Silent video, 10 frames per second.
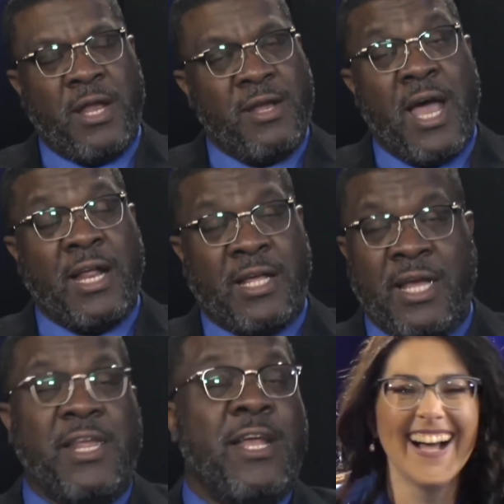They're not
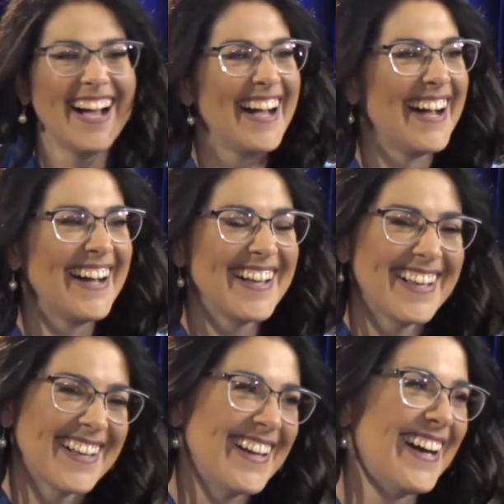kidding. I didn't
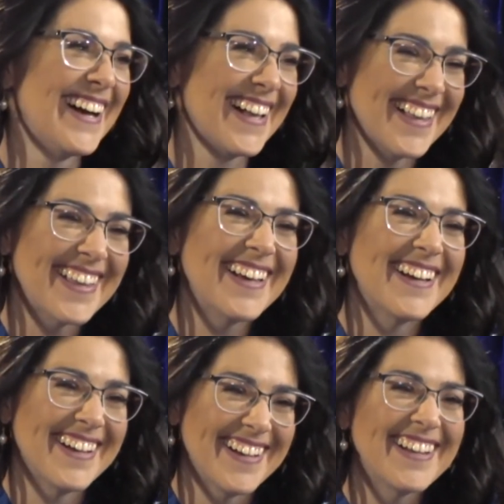know that I could
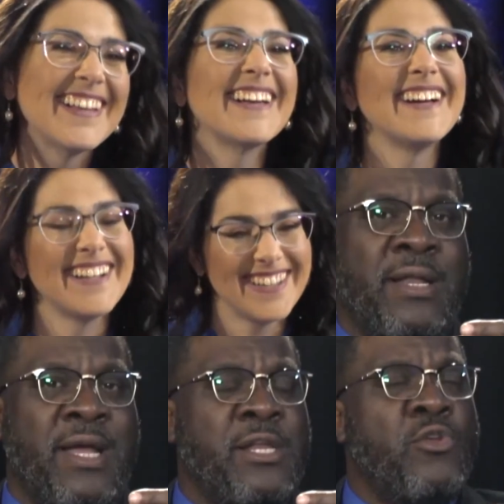rap. I didn't know
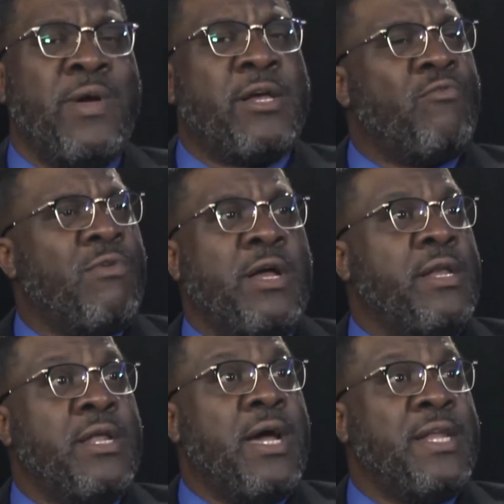I could
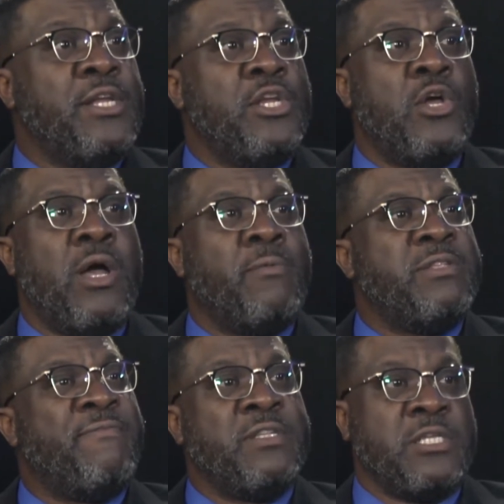run. I didn't know I
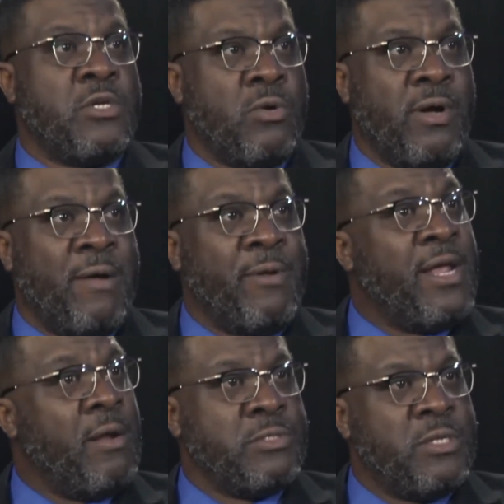was physical. I
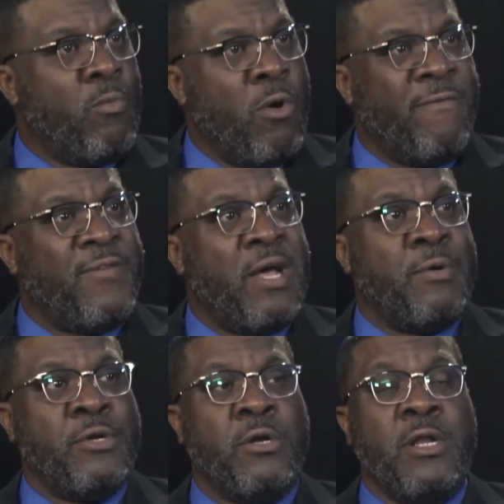was the
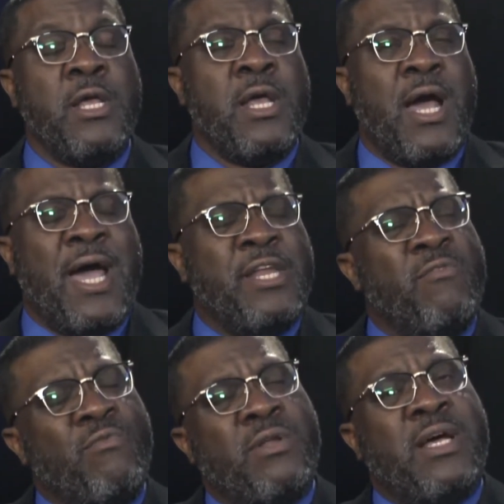wallflower nerd. I
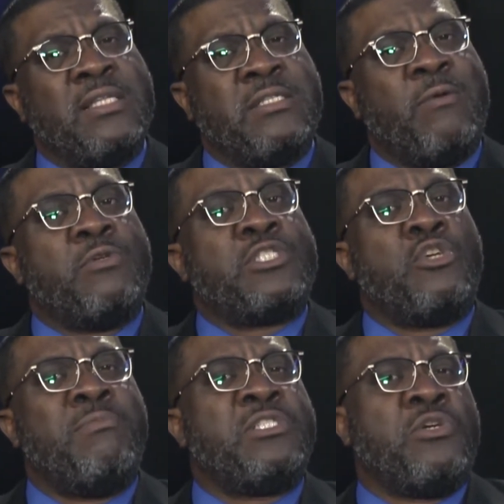didn't realize that there was
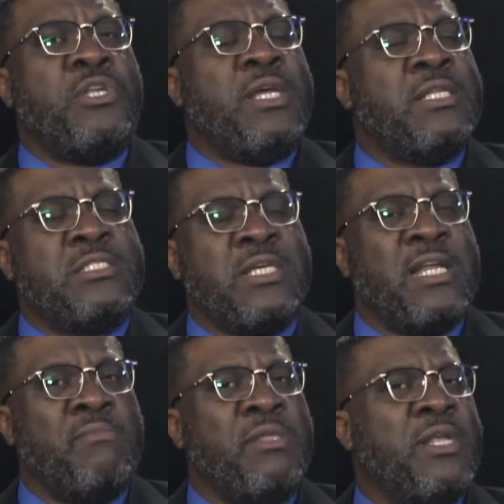so much on the
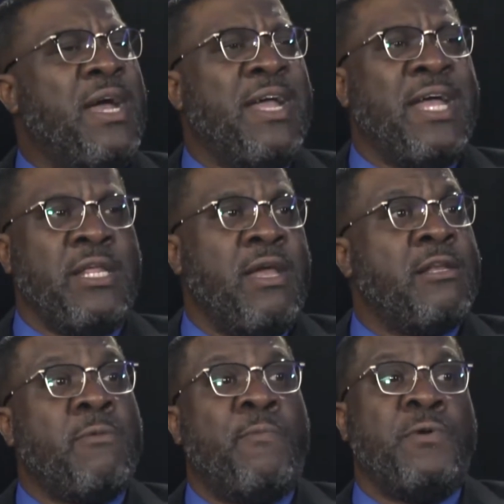inside of me that I had
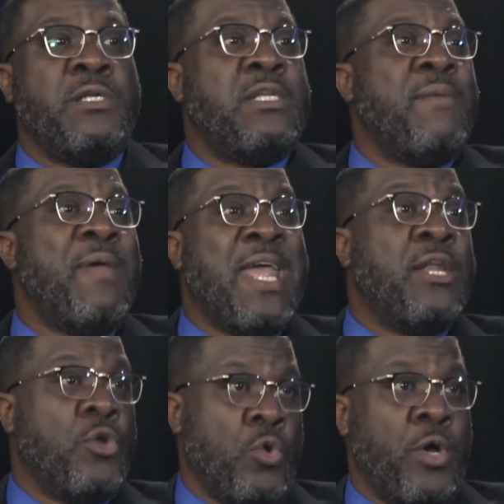yet to put a
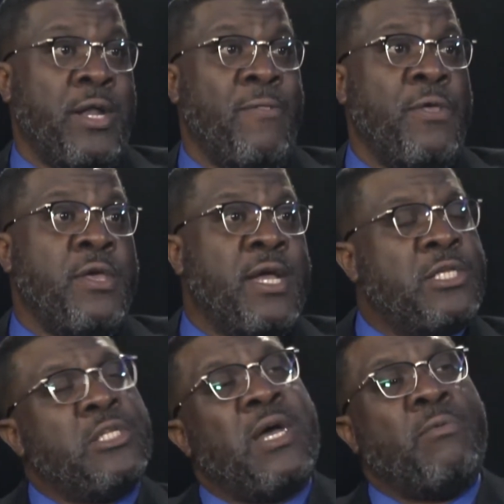demand on
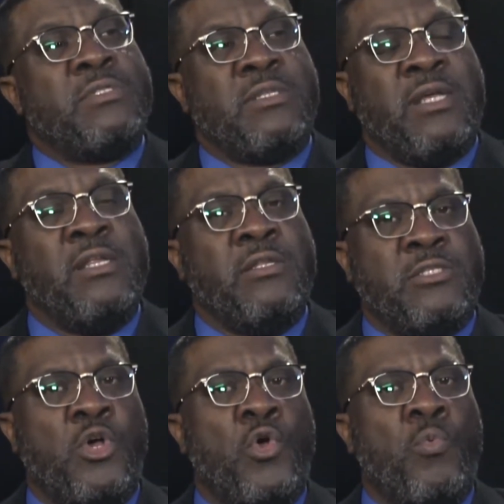until I was in a
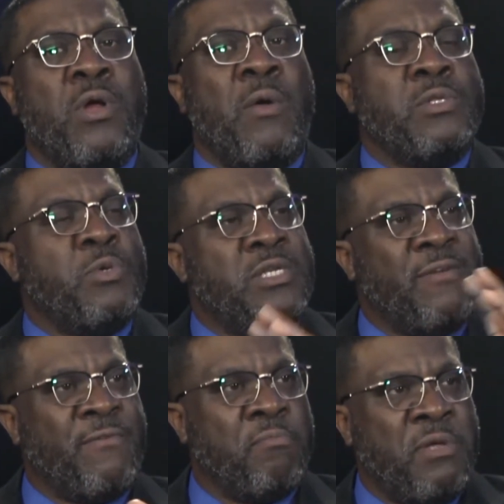zone where I was with
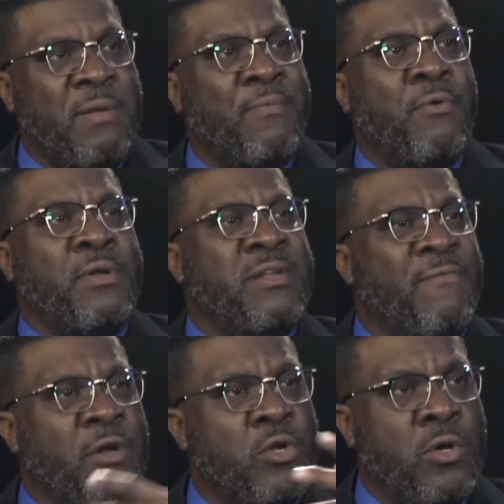different people and
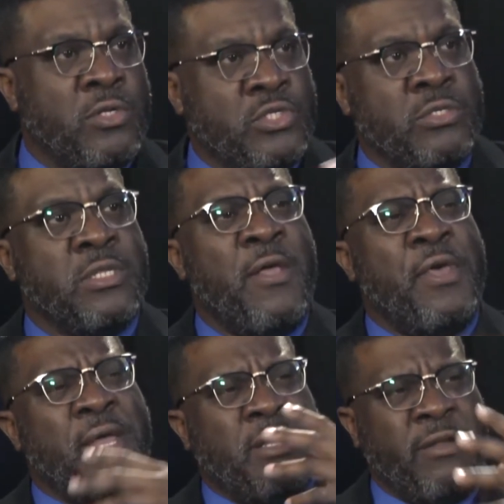different cultures
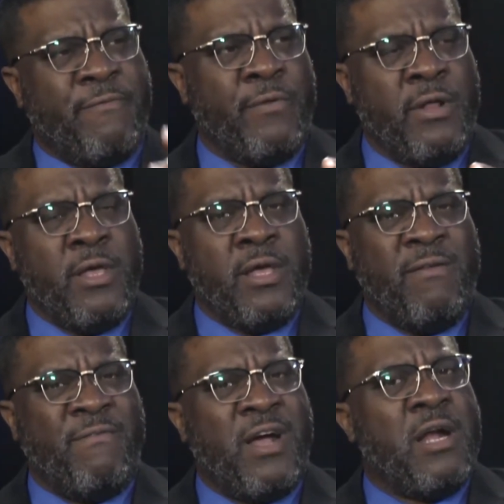and different
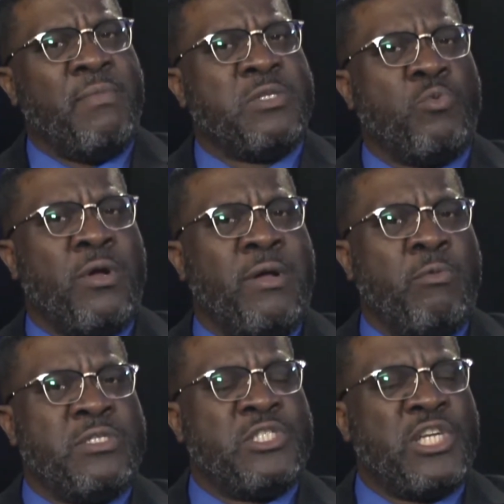environments where it
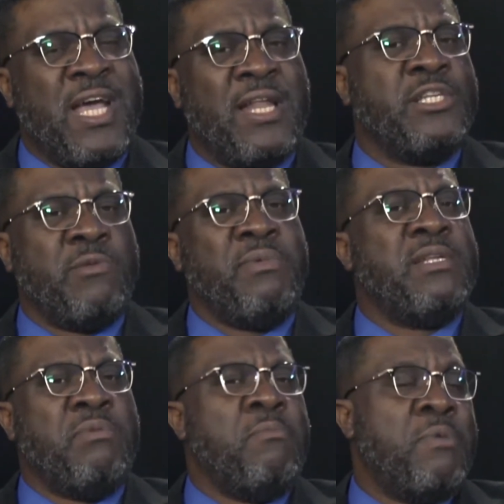was challenging me
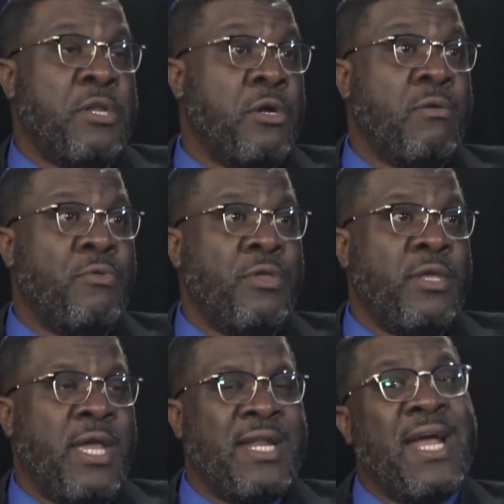to be better.
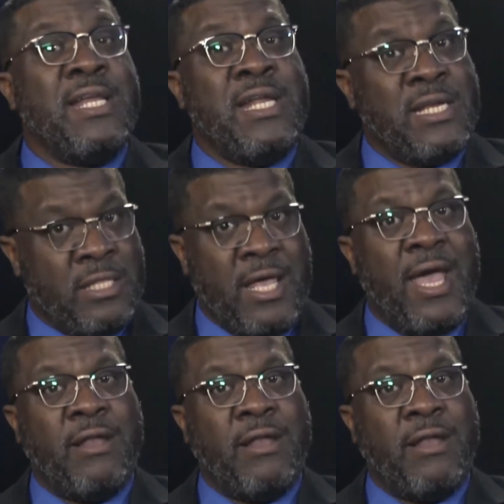And I needed that.